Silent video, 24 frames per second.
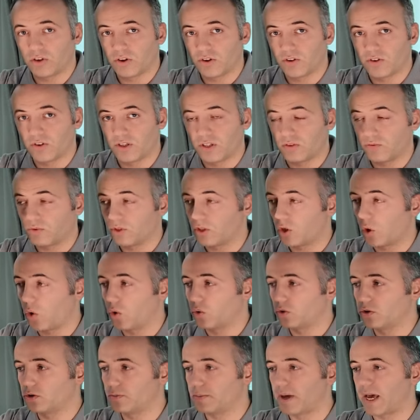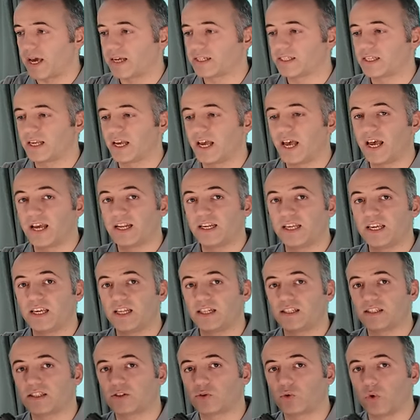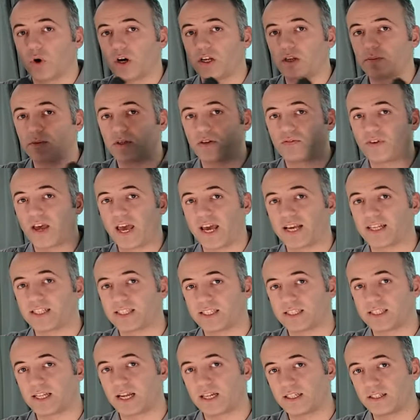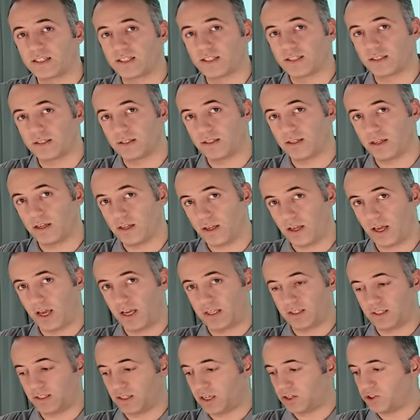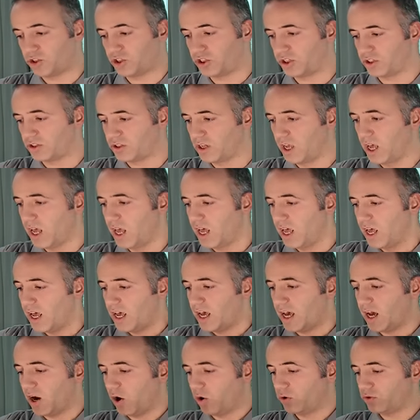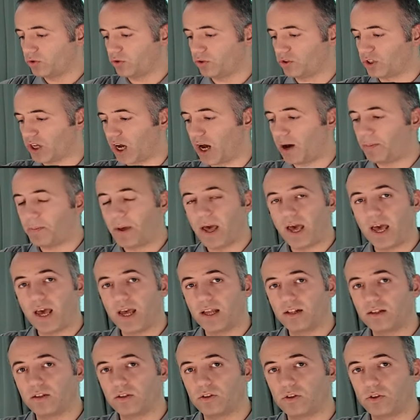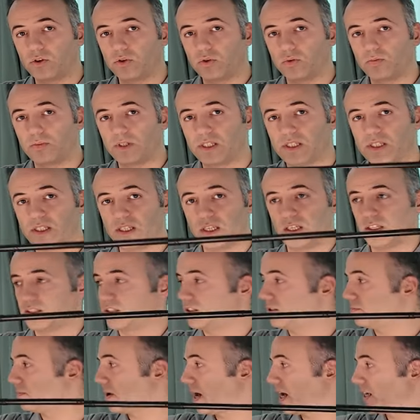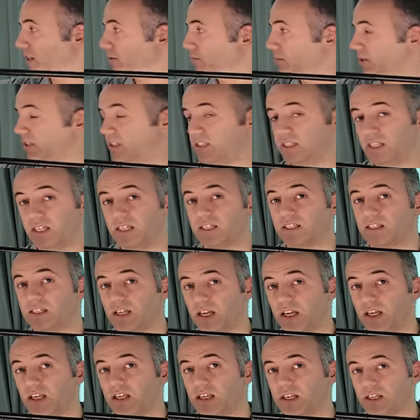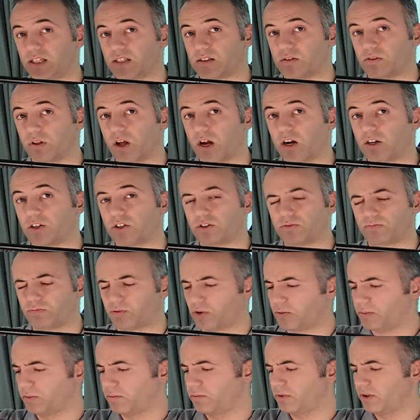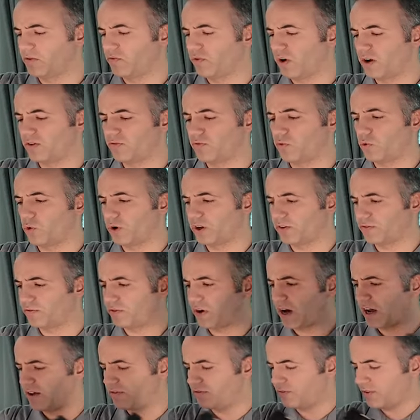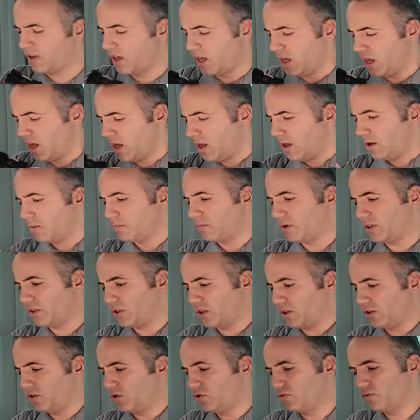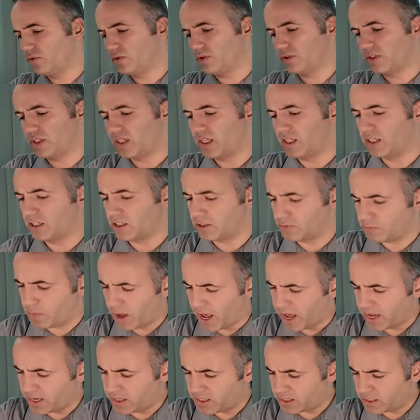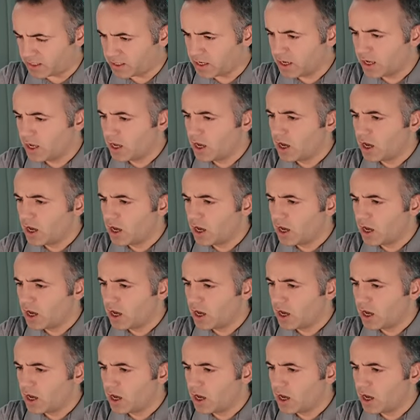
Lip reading: carry it with all the bags. And it's quite a bit of extension. On the top end, you'll be seeing the specs, but this thing is large, probably 145, but you will see the specs.